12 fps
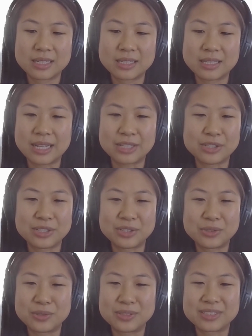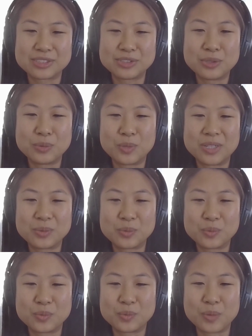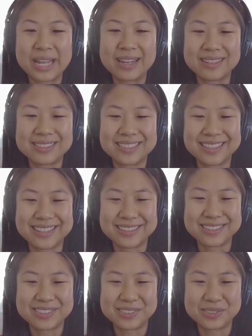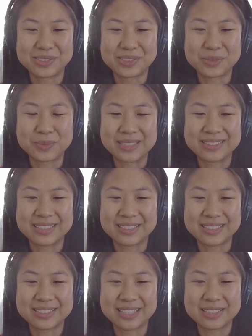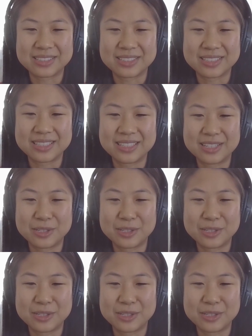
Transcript: yeah, you don't. There's no one way to get into the humanitarian sector.